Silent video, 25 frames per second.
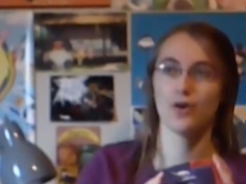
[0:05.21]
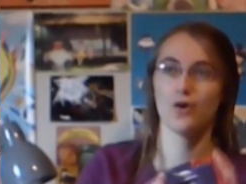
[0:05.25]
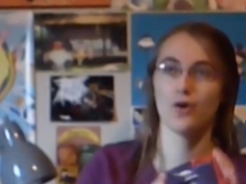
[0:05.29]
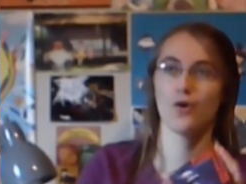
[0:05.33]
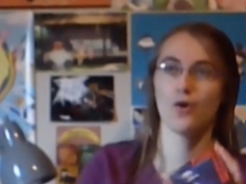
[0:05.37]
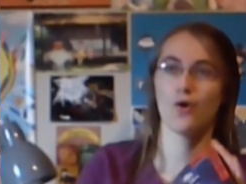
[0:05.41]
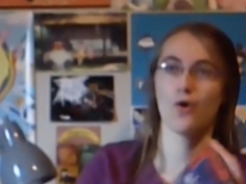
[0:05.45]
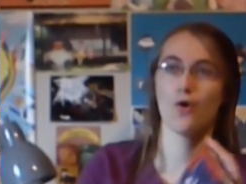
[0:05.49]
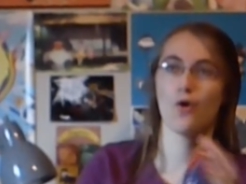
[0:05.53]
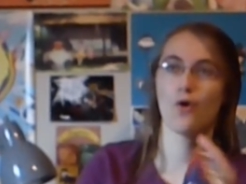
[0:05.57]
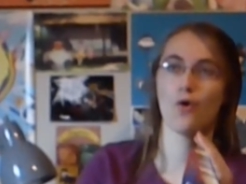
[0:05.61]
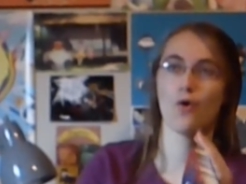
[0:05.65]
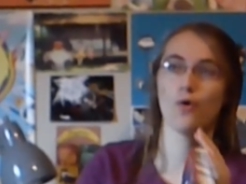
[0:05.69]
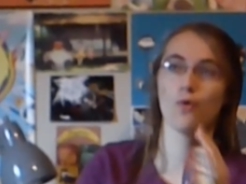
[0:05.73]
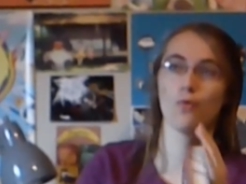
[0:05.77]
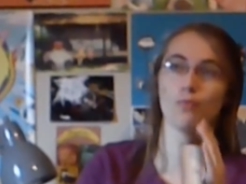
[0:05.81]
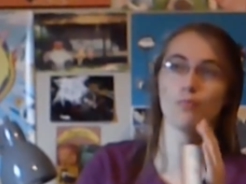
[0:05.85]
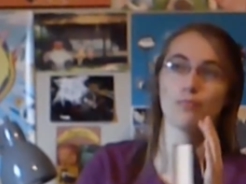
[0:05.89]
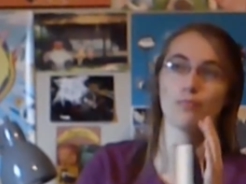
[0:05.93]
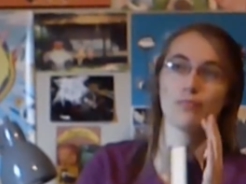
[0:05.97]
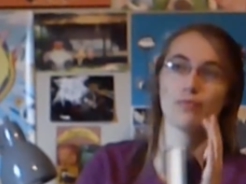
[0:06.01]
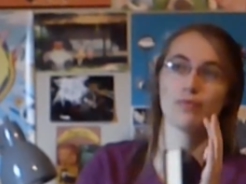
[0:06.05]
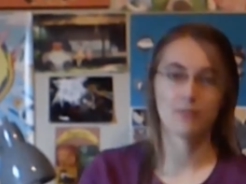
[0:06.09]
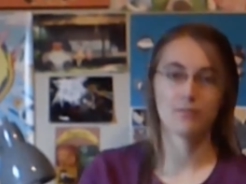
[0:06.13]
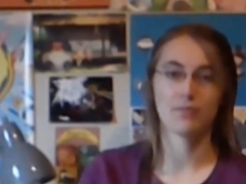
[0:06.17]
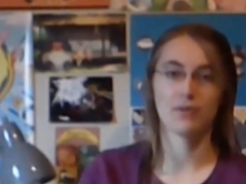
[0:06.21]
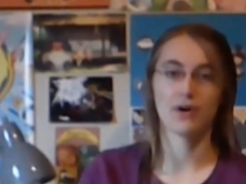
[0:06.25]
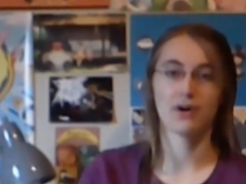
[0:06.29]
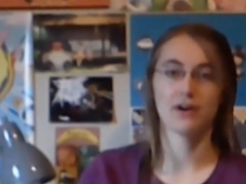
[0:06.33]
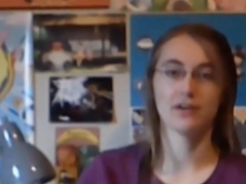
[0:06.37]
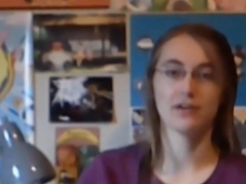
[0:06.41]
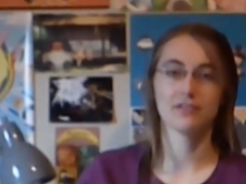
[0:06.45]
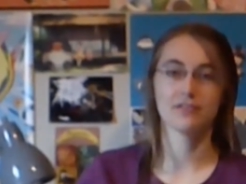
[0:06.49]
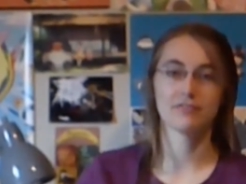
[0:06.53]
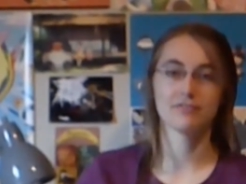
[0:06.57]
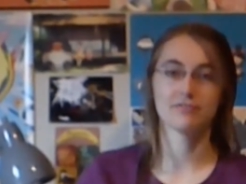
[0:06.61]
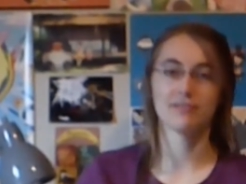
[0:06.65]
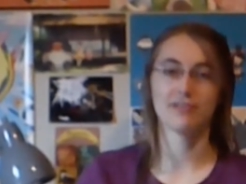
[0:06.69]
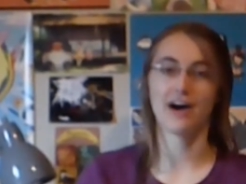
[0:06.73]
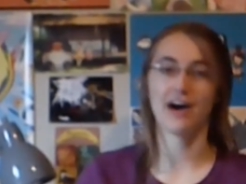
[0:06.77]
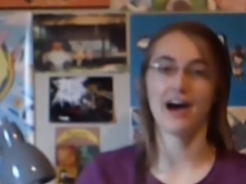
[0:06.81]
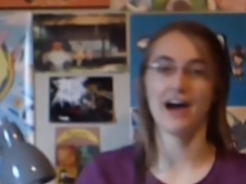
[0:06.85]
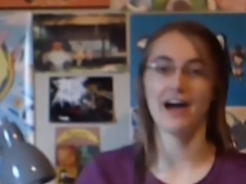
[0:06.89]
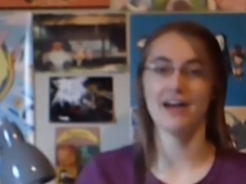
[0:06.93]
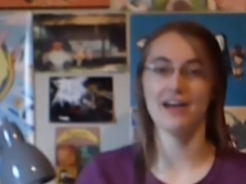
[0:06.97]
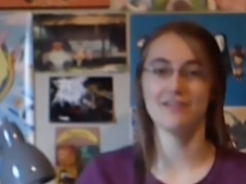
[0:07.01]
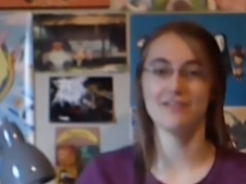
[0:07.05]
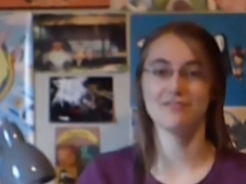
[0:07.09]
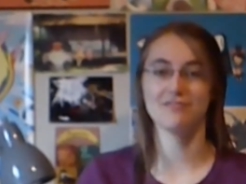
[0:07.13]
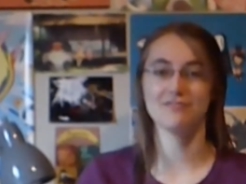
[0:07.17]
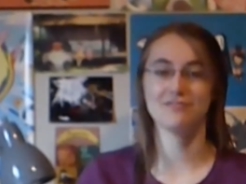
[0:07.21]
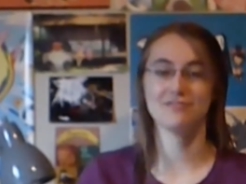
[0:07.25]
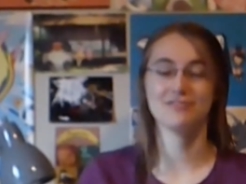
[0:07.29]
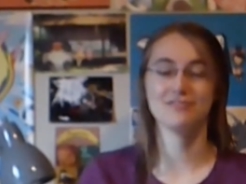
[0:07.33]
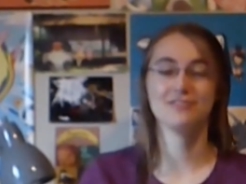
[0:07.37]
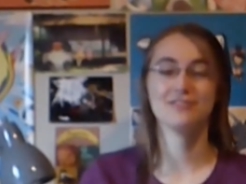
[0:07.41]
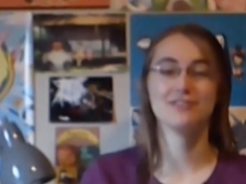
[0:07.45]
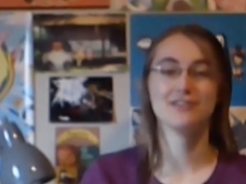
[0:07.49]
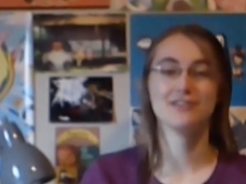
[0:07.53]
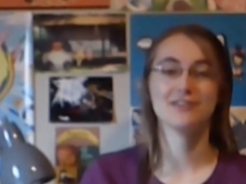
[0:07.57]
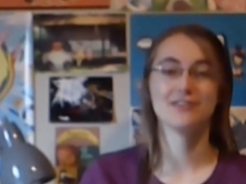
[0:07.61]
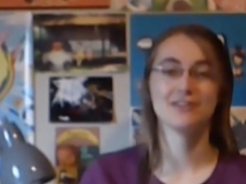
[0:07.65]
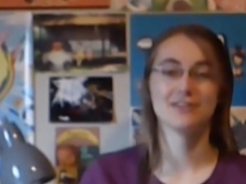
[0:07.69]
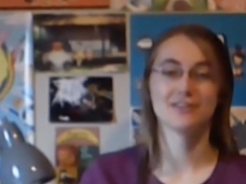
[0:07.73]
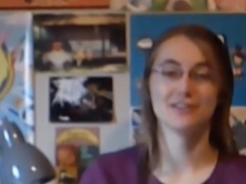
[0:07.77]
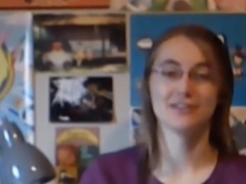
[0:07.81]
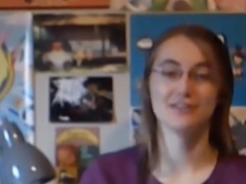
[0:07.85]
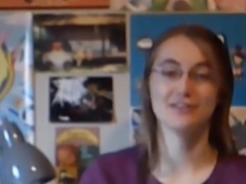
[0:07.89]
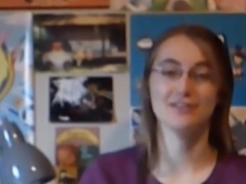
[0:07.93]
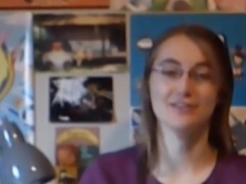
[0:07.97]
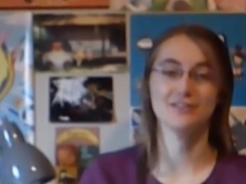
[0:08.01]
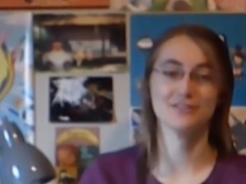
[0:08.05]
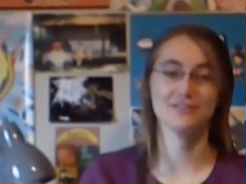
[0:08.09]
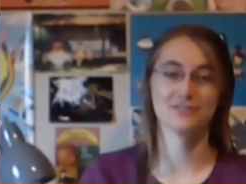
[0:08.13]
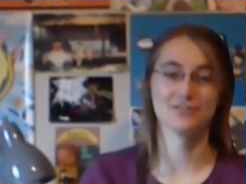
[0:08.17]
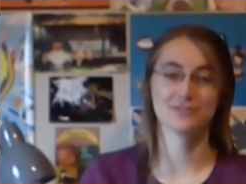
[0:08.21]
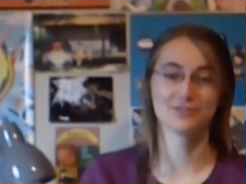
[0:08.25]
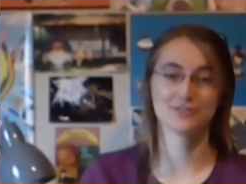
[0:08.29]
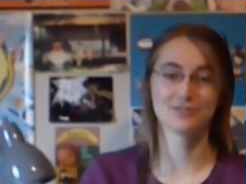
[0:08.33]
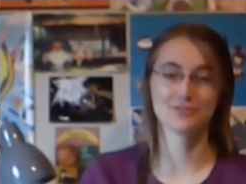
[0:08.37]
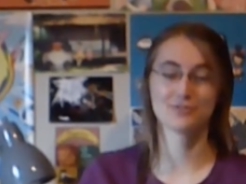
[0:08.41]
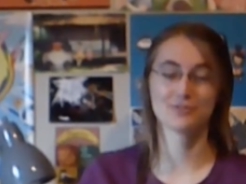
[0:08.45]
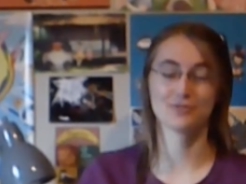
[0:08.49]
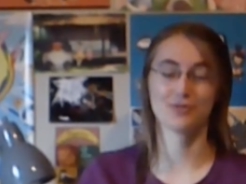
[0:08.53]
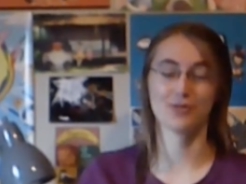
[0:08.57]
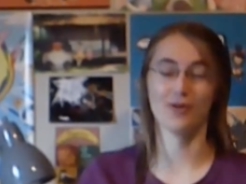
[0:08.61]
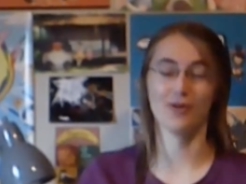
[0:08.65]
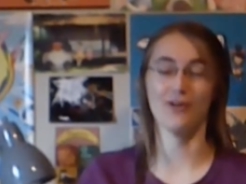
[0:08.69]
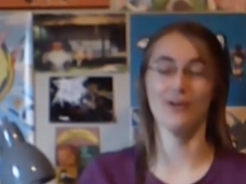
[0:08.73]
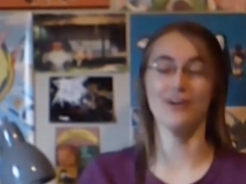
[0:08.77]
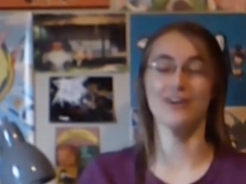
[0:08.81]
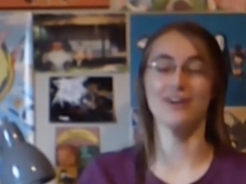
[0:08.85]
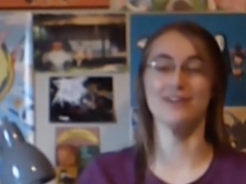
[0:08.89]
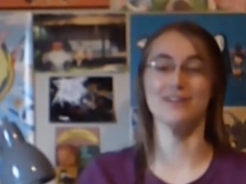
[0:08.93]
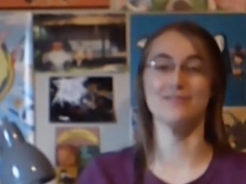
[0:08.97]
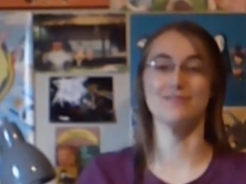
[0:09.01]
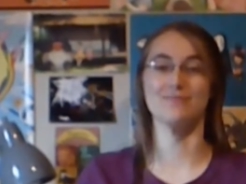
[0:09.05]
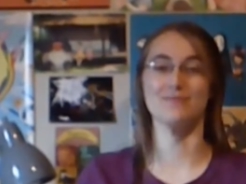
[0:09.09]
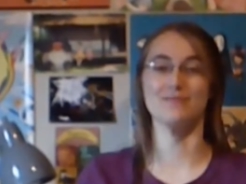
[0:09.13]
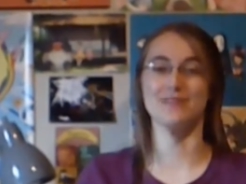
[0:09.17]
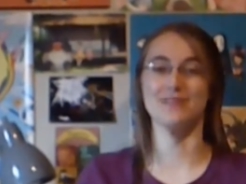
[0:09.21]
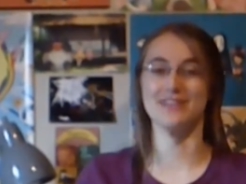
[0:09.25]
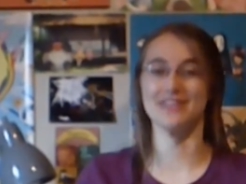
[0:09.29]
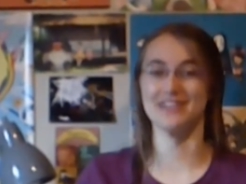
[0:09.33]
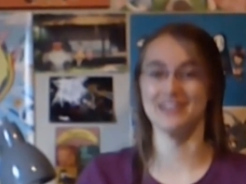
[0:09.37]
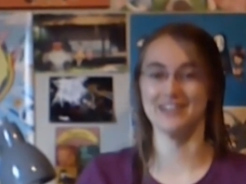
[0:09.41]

No. Part 5 destroyed me.